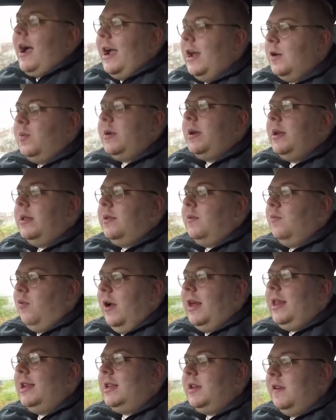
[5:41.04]
with
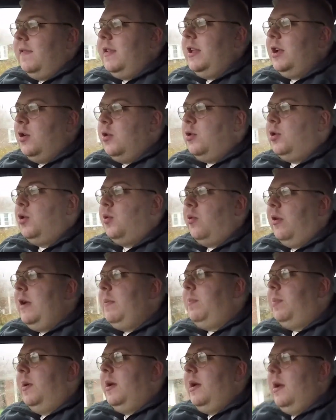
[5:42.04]
relatively good grip,
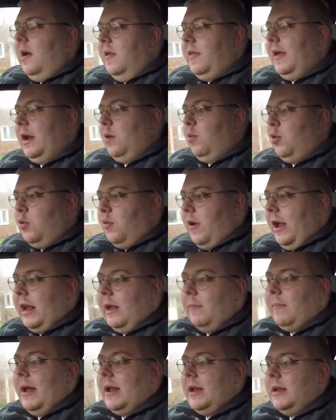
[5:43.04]
then I would
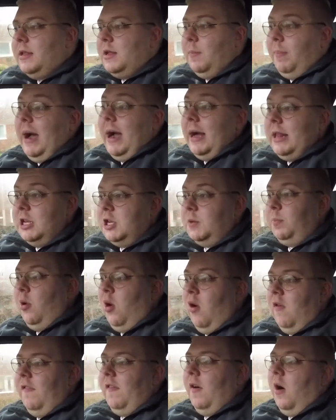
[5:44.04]
recommend the
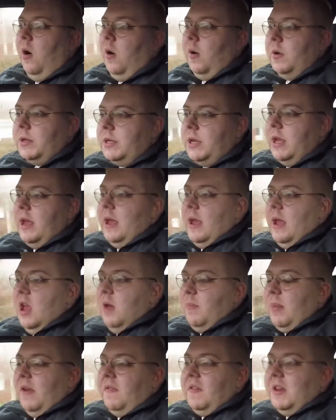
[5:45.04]
Pilotsport 4s.
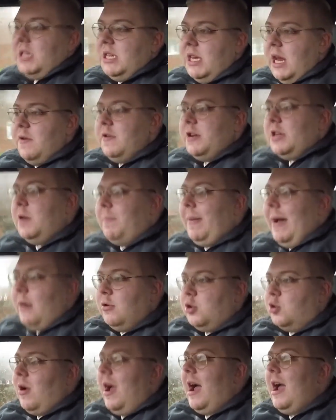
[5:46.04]
But if you're serious about
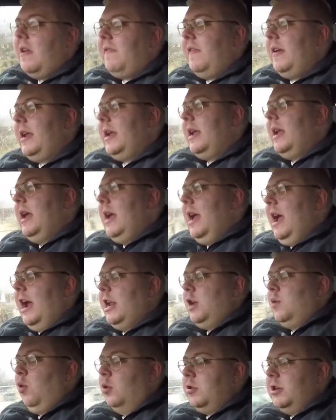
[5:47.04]
driving and
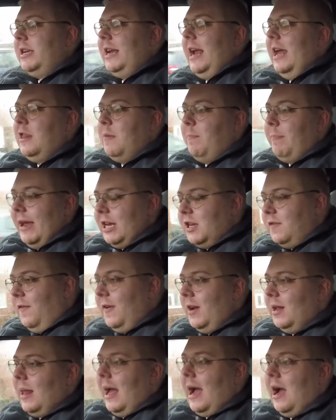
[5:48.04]
you want to get the best
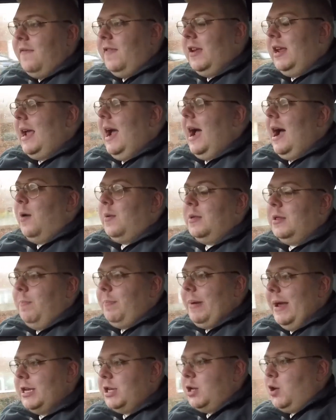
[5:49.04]
feel out of your car with the
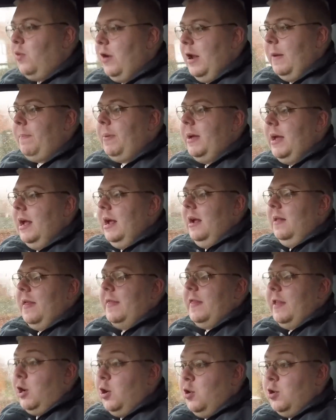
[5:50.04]
best grip, then
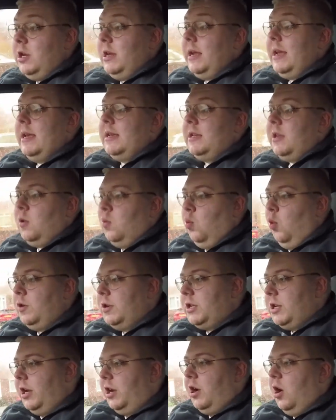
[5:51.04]
the Goodyears are the
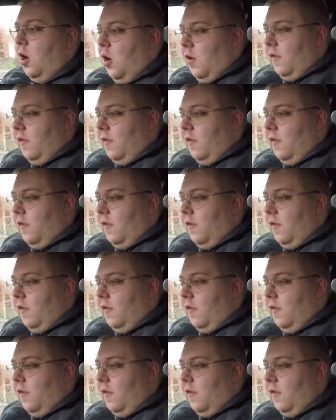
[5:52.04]
ones to go